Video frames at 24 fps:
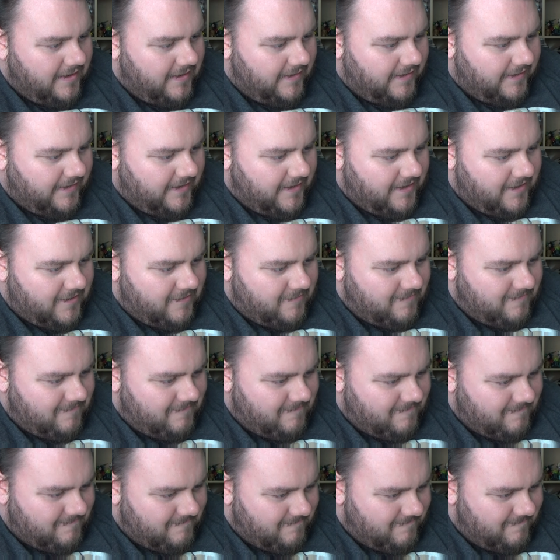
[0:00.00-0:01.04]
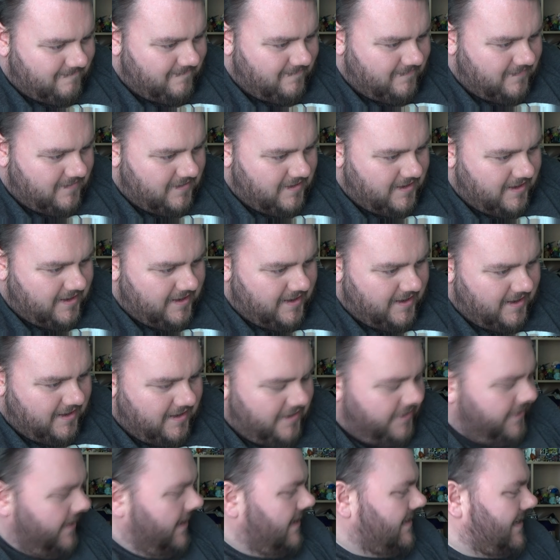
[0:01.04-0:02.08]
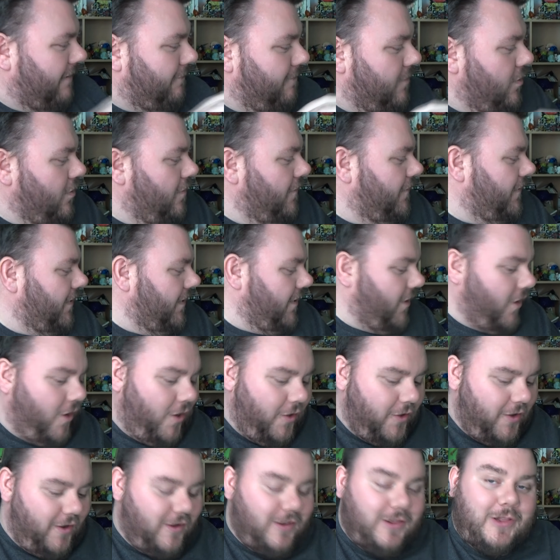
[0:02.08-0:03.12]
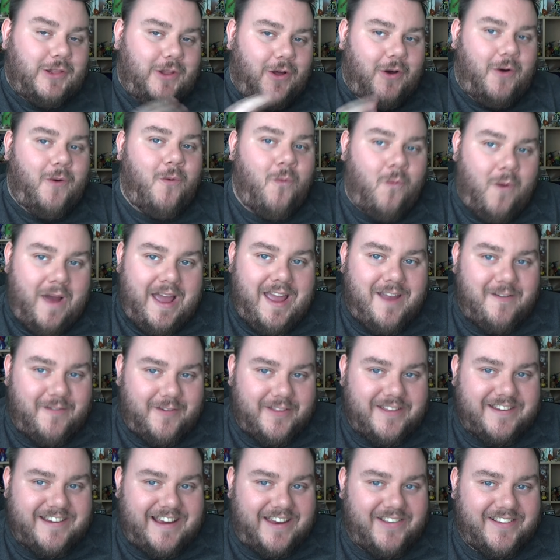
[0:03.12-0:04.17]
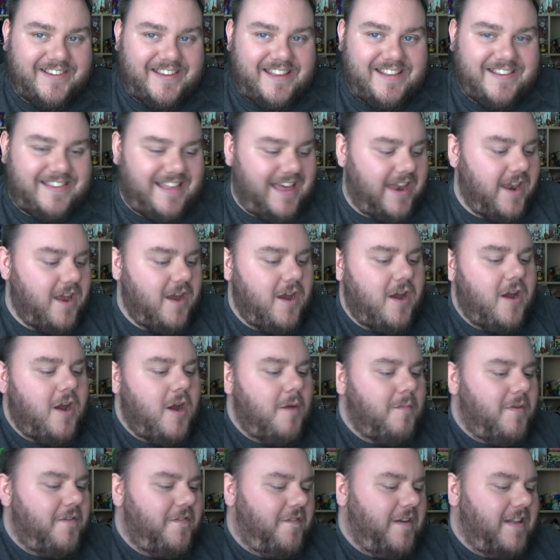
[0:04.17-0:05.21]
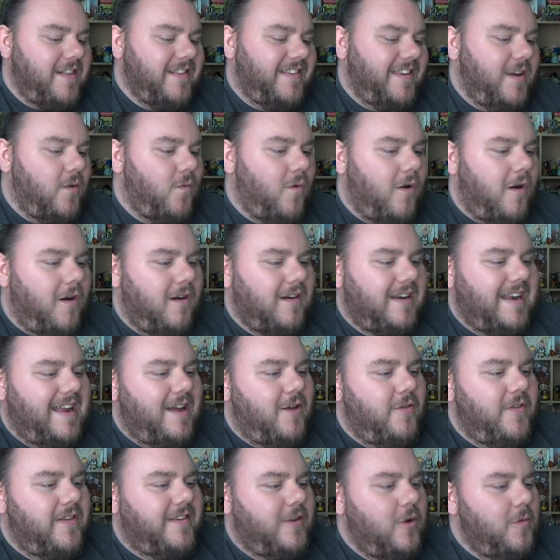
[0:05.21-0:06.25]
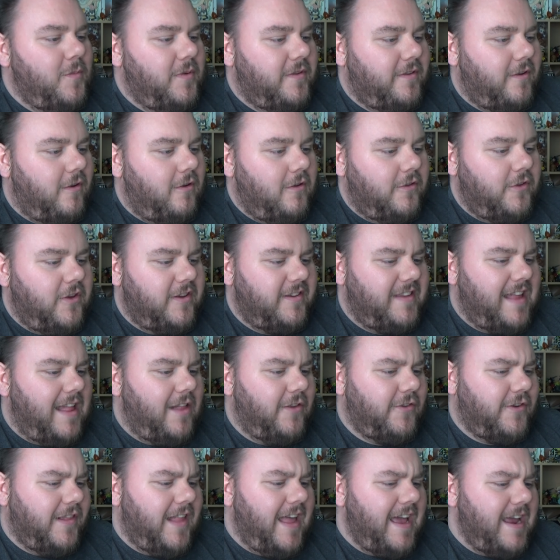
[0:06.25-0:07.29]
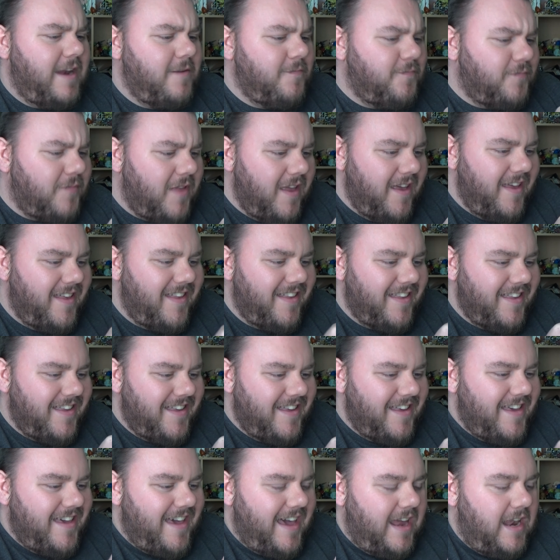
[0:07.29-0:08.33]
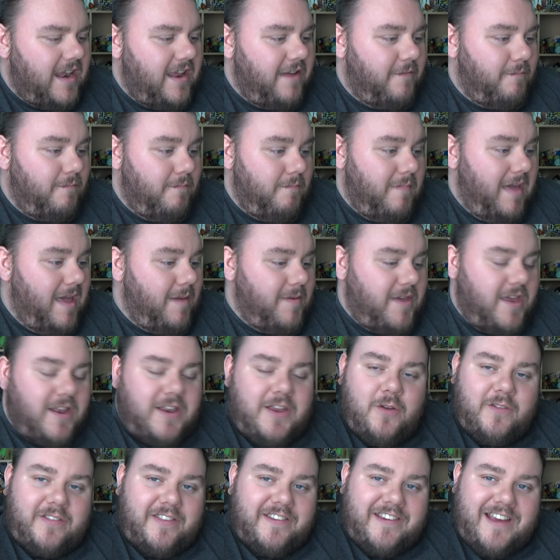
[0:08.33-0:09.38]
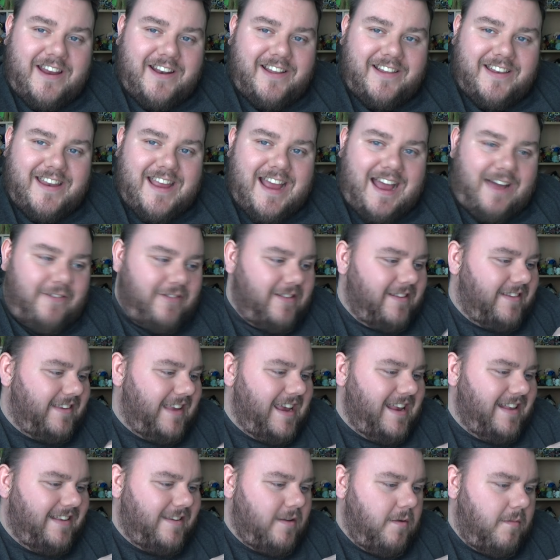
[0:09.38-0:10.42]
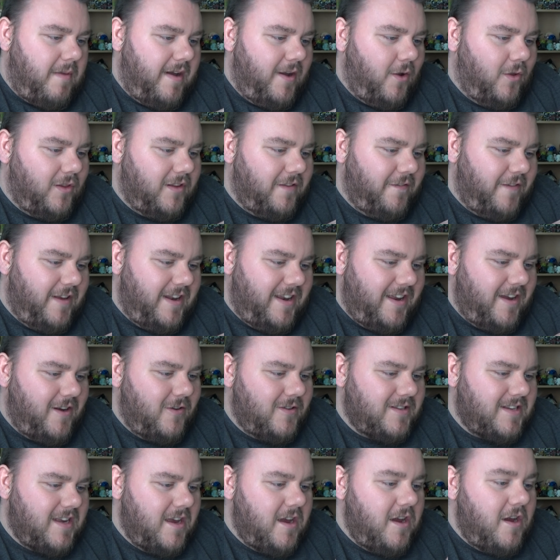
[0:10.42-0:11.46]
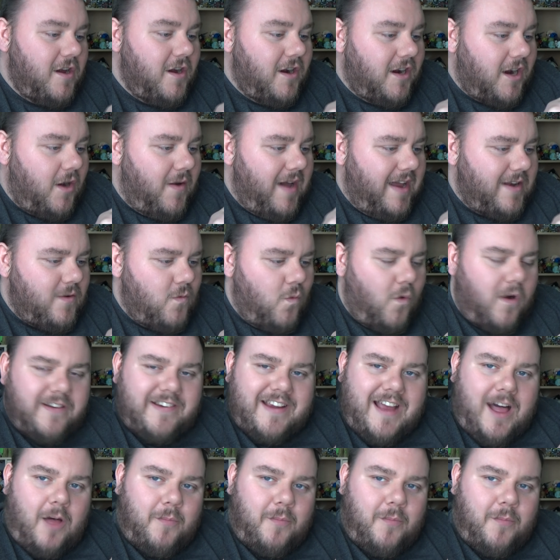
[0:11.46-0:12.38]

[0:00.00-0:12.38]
So things have moved on a long way for the channel since then. But if you fancy a walk down the Super Sorrel nostalgia lane, and maybe you're new to the channel and you haven't seen some of my older videos, go ahead and watch it.